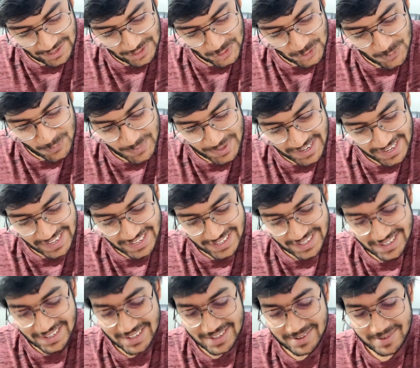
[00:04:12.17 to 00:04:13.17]

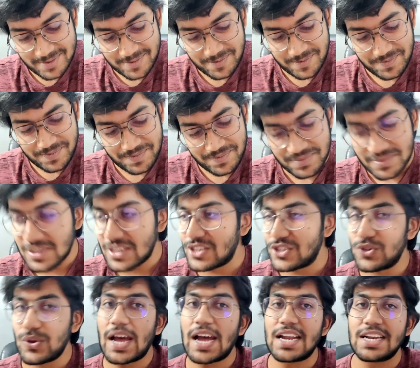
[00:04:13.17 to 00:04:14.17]
numerator.
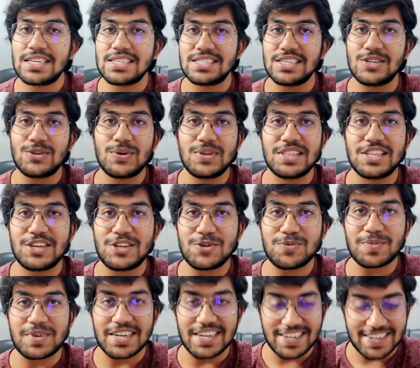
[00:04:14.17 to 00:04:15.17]
So add a 0 in the
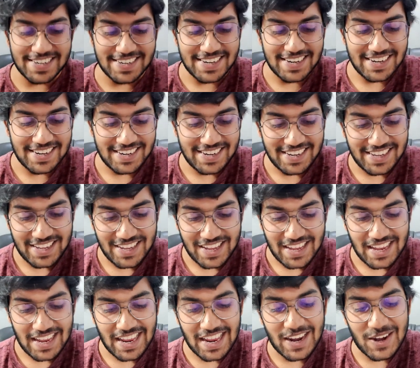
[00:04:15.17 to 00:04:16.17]
numerator.
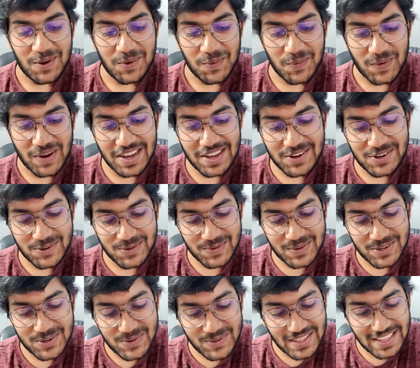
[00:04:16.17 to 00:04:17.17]
And why do
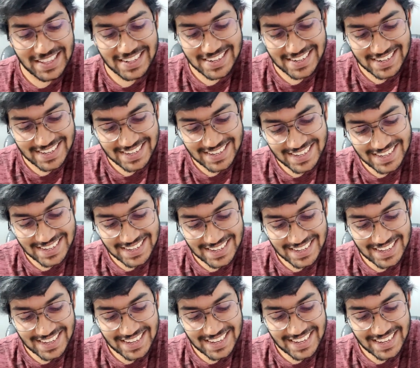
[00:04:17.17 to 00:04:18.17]
we do that?
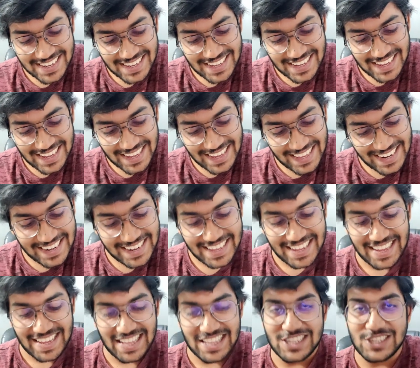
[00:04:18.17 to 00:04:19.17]

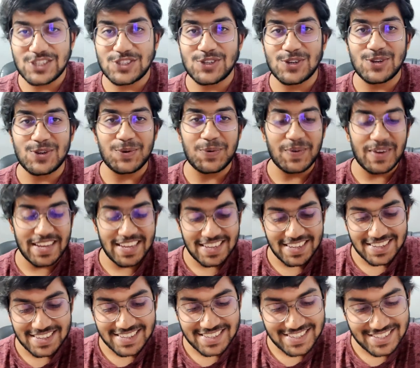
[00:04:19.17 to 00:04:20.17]
Again, I'll show you
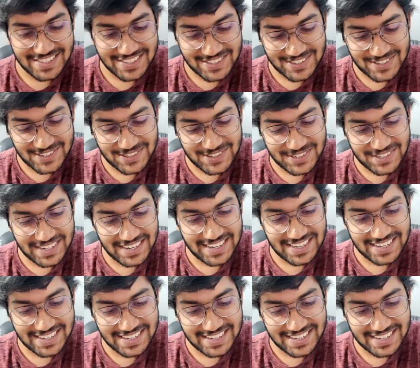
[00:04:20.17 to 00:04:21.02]
why. So